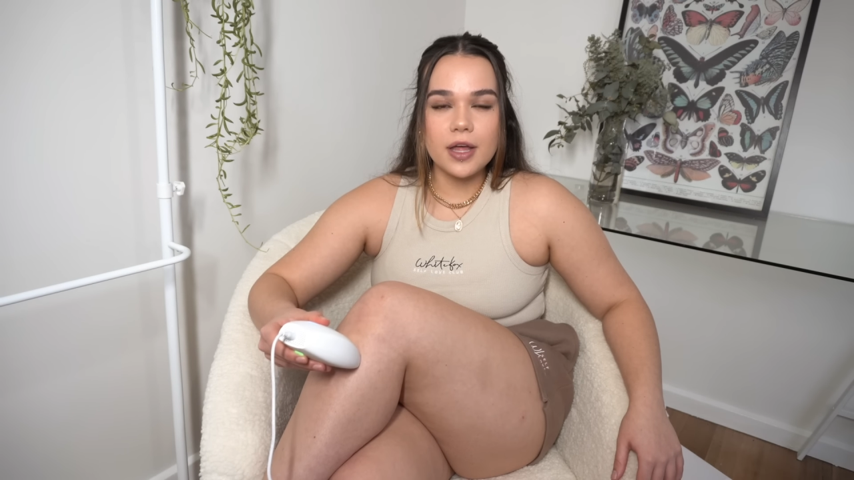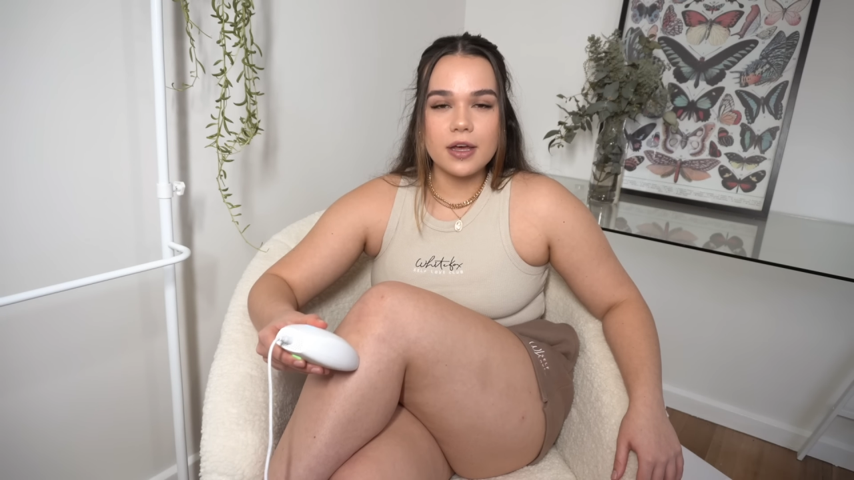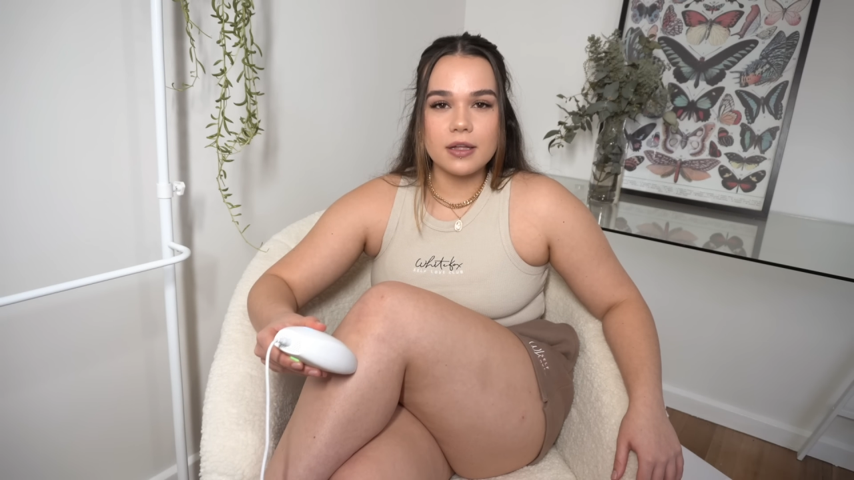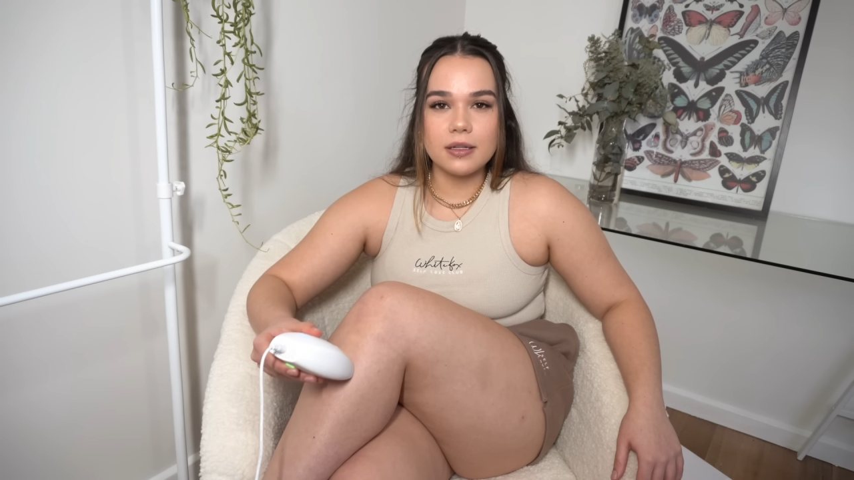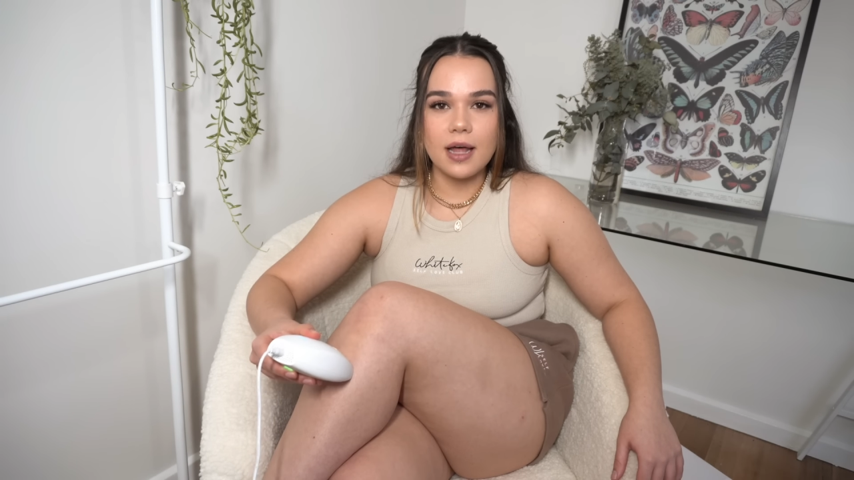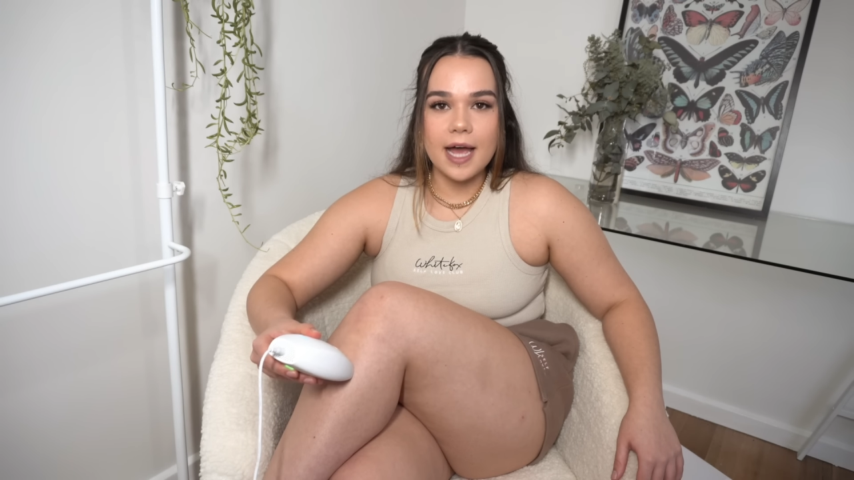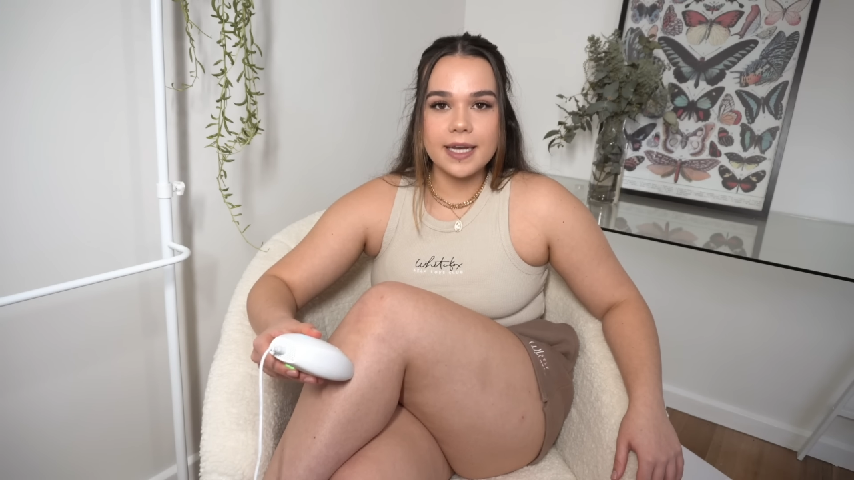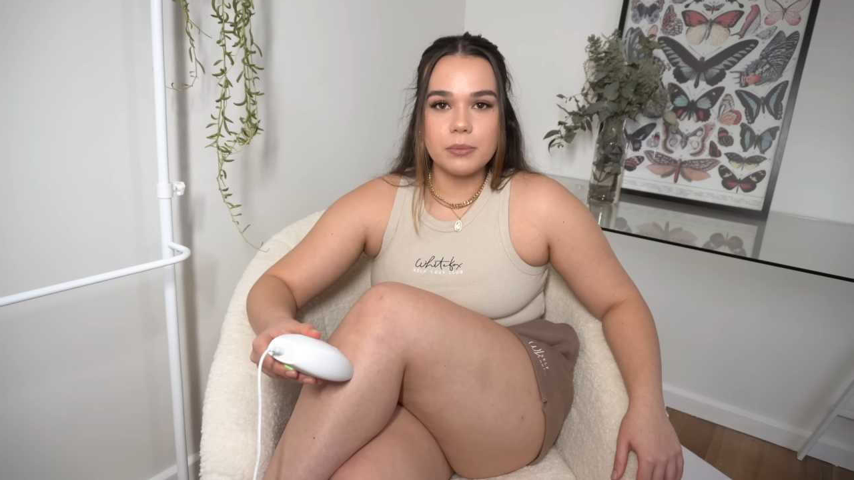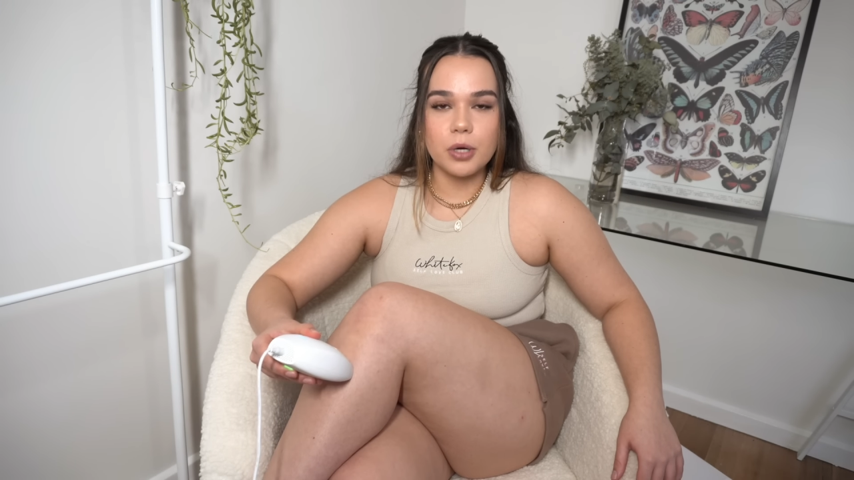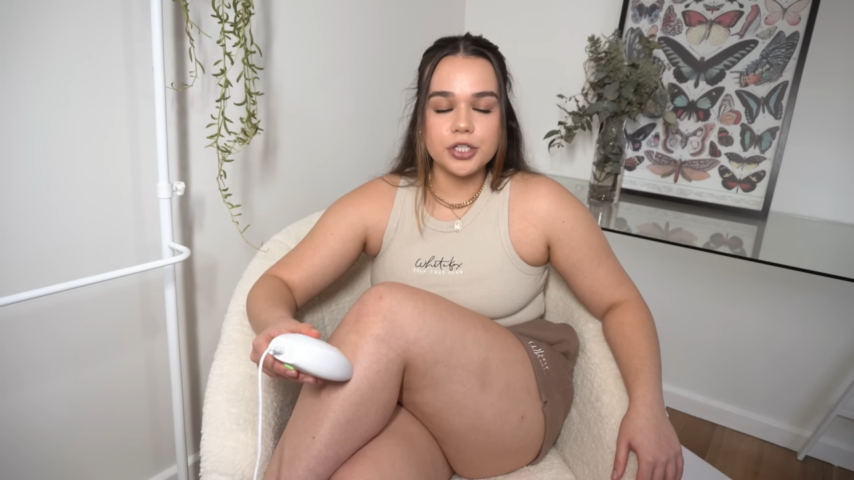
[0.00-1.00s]
a
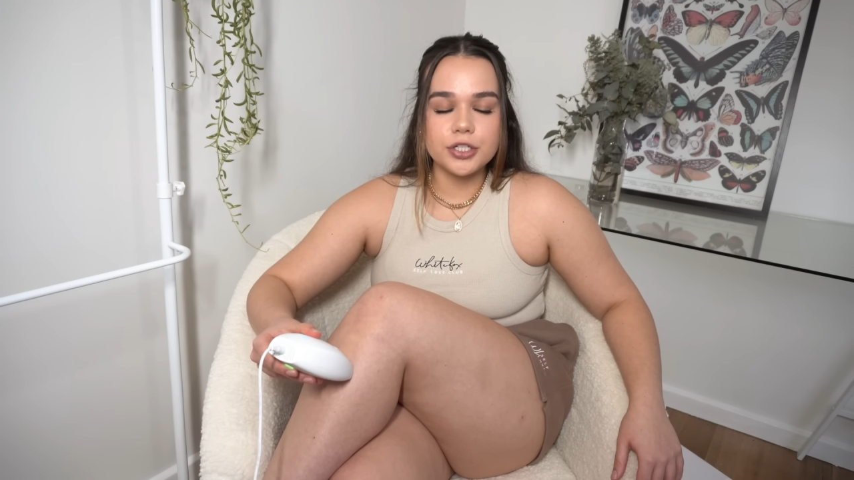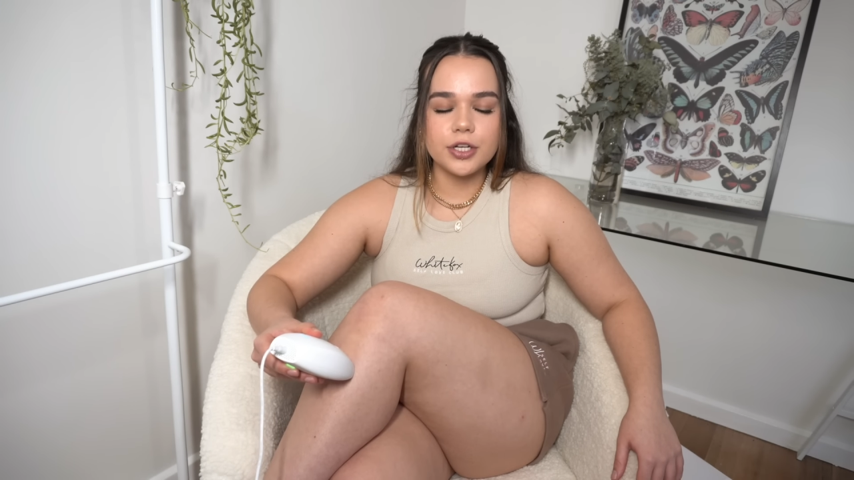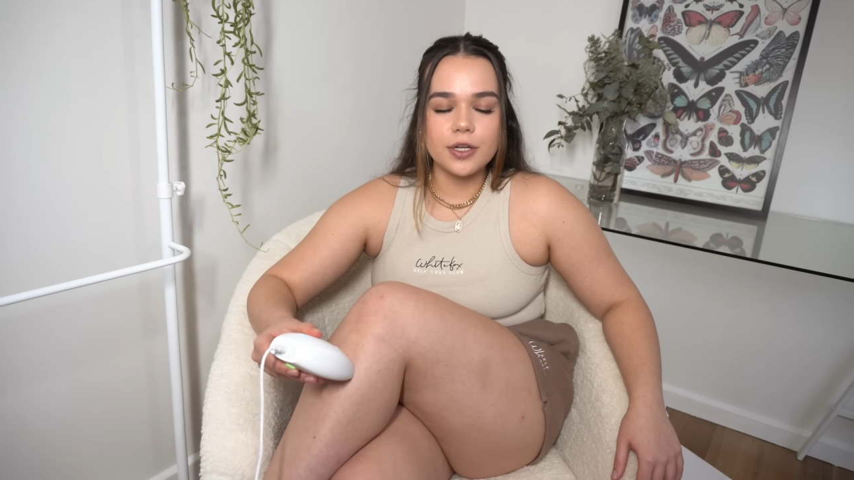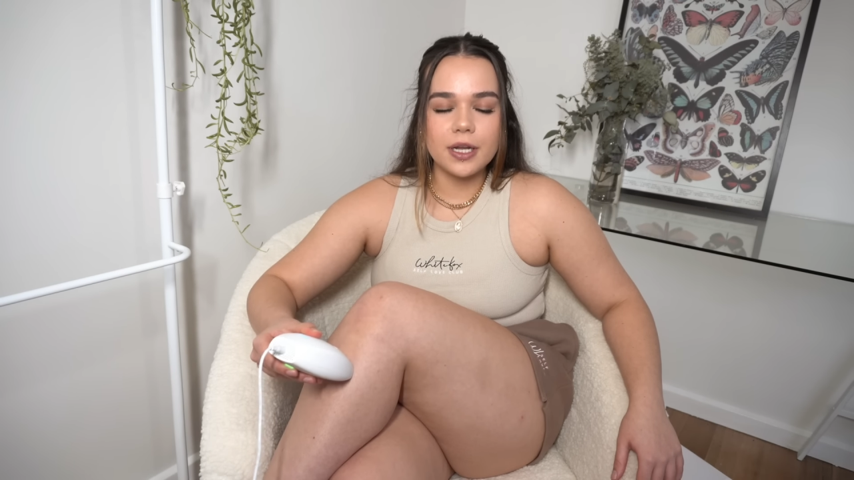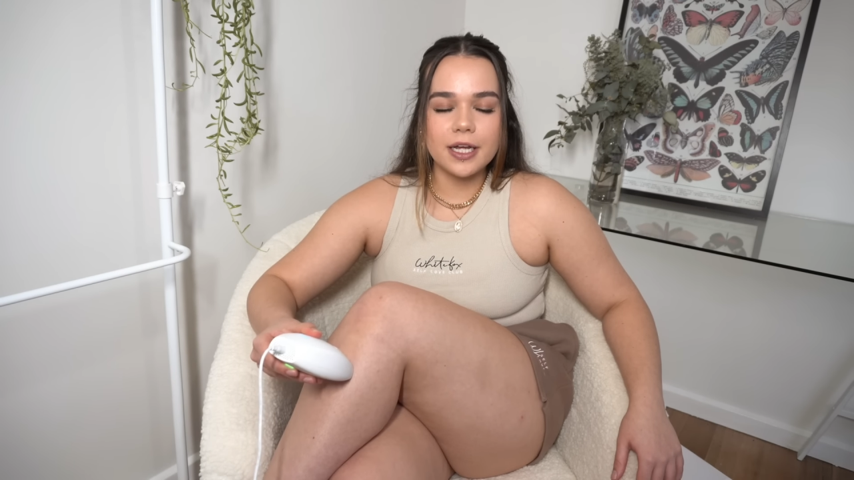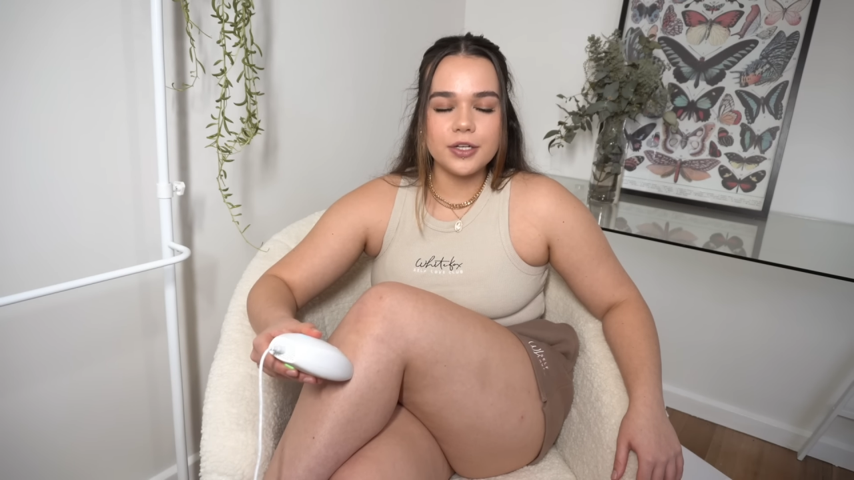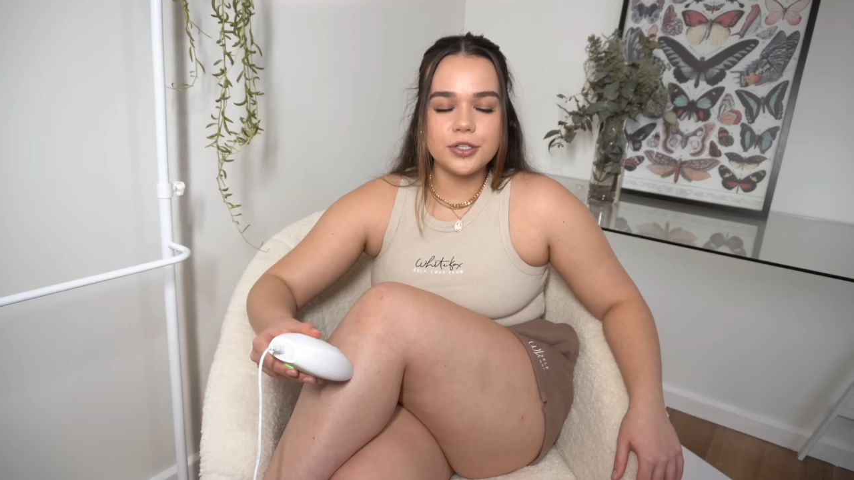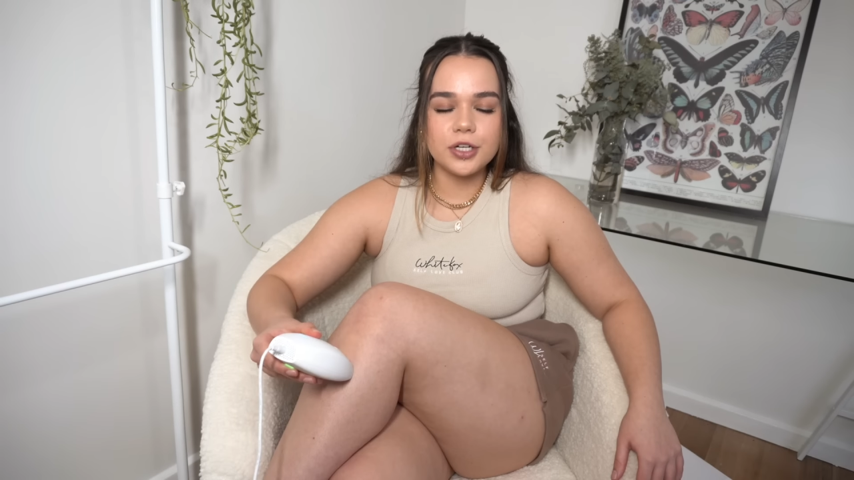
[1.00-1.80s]
gliding motion and you